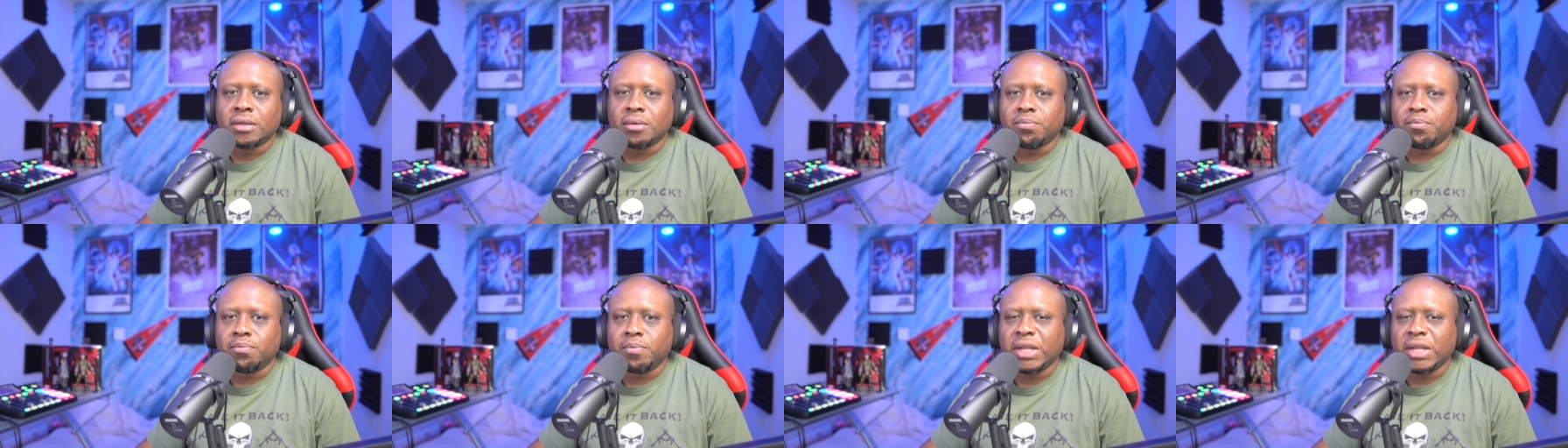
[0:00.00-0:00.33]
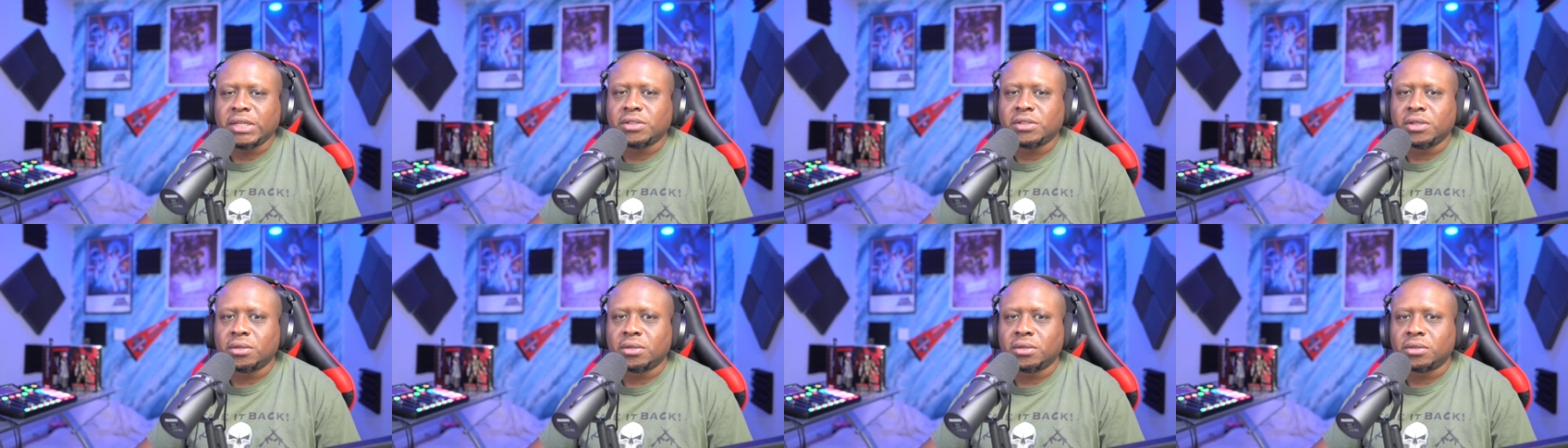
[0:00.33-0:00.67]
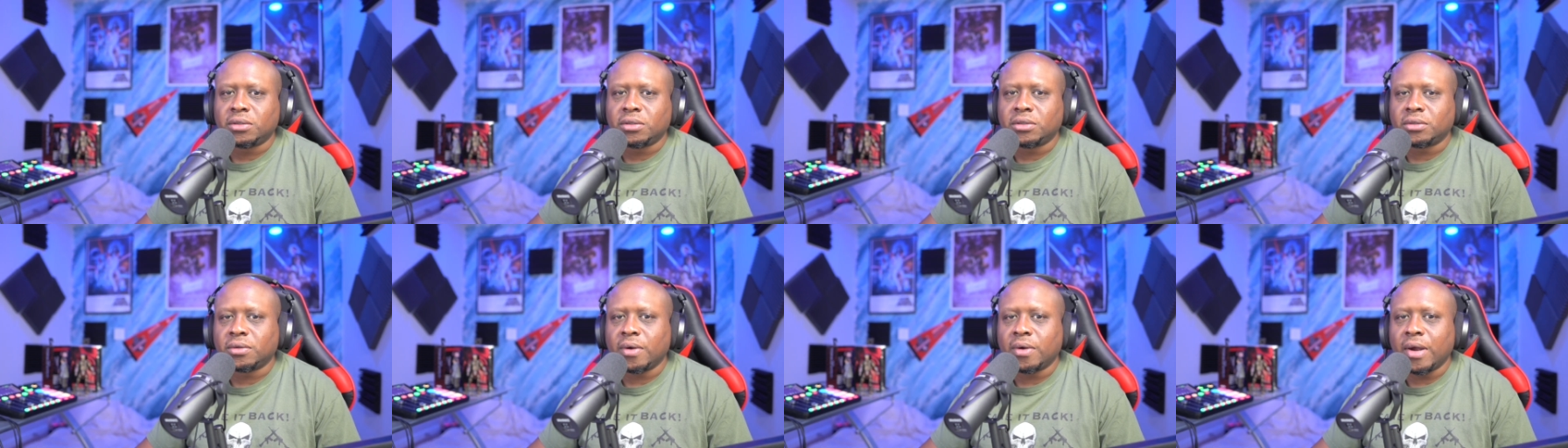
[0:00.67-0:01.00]
Make sure to
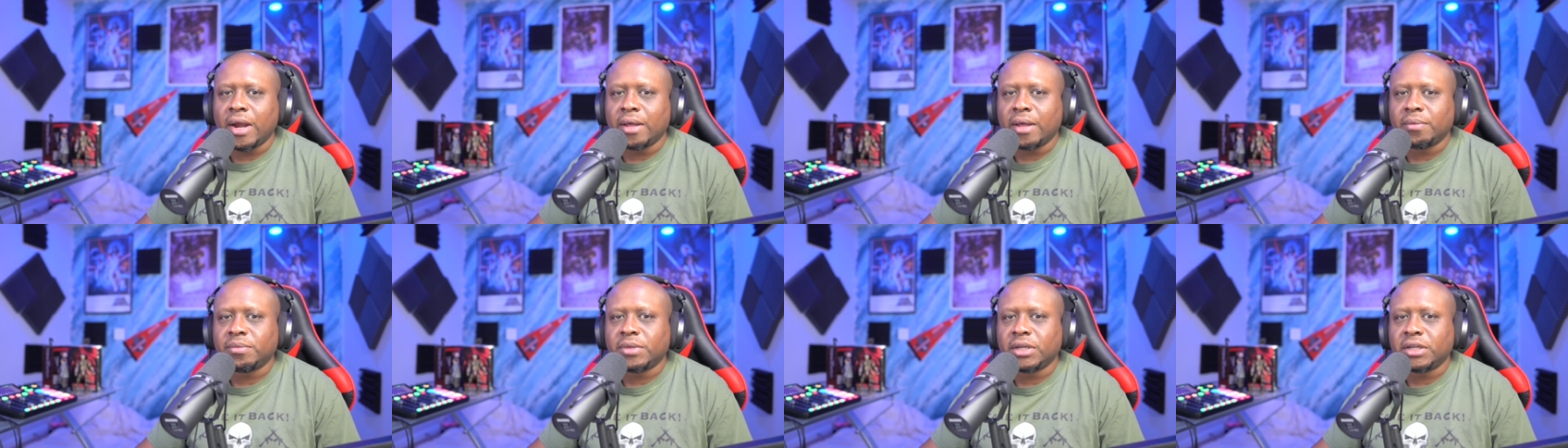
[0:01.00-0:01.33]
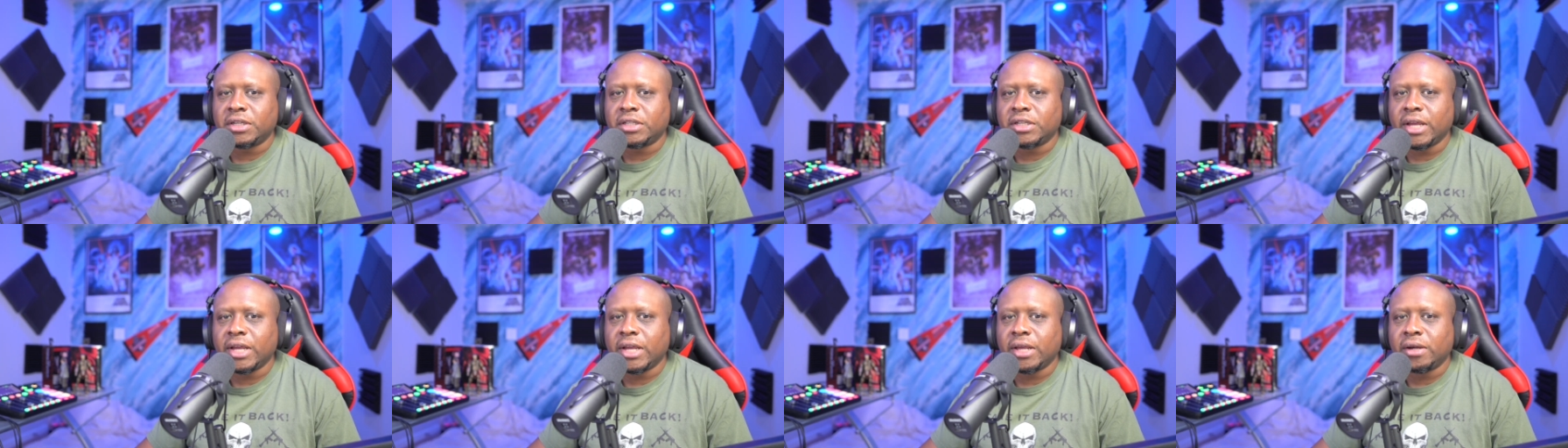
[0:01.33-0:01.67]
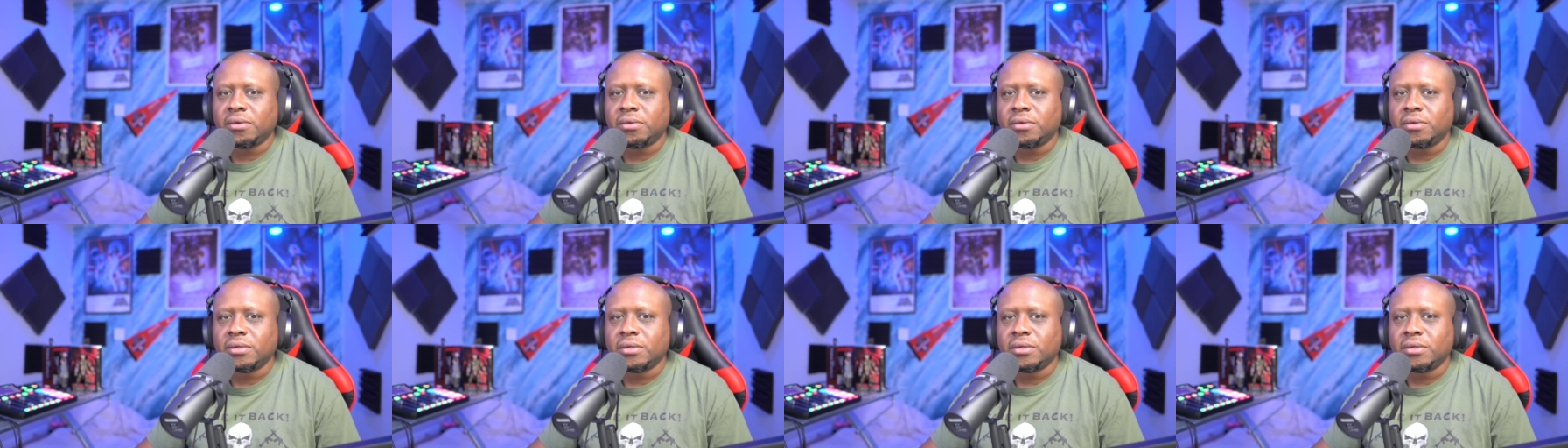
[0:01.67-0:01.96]
subscribe to the channel.